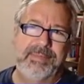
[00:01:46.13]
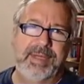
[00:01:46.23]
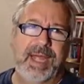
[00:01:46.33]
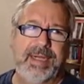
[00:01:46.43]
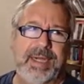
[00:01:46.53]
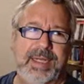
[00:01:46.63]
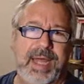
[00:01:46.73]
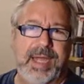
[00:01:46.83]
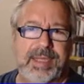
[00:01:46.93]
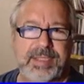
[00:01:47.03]

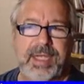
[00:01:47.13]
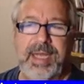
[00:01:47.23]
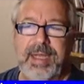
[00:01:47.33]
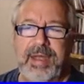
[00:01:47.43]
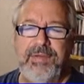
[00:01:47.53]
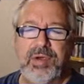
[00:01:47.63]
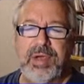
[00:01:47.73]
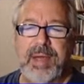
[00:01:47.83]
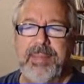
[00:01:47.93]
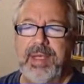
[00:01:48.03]
$9.99, because if you
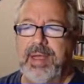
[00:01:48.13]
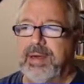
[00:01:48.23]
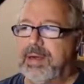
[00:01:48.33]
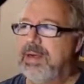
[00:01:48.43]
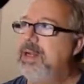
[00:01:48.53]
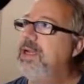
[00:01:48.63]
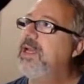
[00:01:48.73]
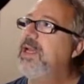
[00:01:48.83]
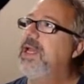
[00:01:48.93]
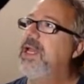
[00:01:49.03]
come here
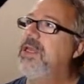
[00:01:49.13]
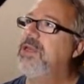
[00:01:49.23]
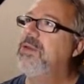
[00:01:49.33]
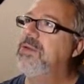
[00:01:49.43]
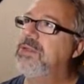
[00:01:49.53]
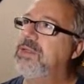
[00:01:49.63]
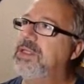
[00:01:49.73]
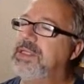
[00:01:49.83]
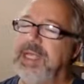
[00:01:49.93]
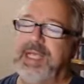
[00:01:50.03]
and use,
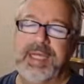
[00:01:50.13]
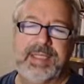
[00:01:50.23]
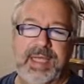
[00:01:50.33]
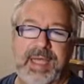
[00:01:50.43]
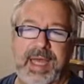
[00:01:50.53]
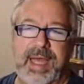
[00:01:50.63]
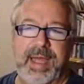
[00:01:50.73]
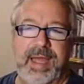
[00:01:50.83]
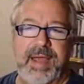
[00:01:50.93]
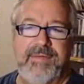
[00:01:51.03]
let's see, it's the
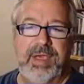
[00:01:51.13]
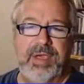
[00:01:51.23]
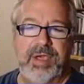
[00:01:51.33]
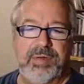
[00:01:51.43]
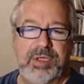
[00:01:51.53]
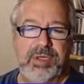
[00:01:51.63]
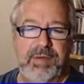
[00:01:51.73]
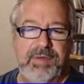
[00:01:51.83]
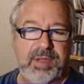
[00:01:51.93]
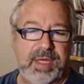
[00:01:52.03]
FAQ 2.
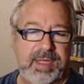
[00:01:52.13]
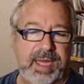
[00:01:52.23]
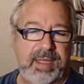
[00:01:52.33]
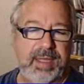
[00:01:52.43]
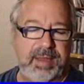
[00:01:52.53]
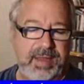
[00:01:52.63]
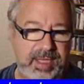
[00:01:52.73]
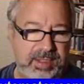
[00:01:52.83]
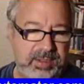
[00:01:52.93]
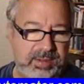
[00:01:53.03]
If you click like
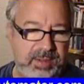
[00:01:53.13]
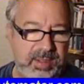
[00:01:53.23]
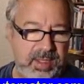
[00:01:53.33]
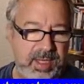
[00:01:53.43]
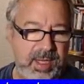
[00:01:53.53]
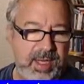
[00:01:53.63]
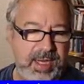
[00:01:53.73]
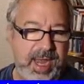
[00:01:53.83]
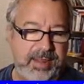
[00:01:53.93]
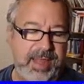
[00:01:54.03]
this,
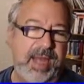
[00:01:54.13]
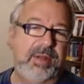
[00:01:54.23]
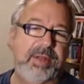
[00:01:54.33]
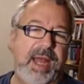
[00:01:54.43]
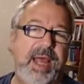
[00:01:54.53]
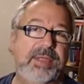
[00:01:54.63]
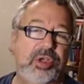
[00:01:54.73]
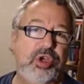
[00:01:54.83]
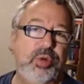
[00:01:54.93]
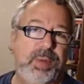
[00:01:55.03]
yeah, that has a
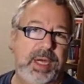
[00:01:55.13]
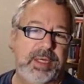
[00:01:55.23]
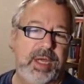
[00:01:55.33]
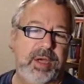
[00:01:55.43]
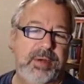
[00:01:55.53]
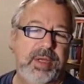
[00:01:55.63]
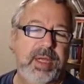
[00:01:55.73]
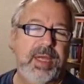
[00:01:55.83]
coupon code,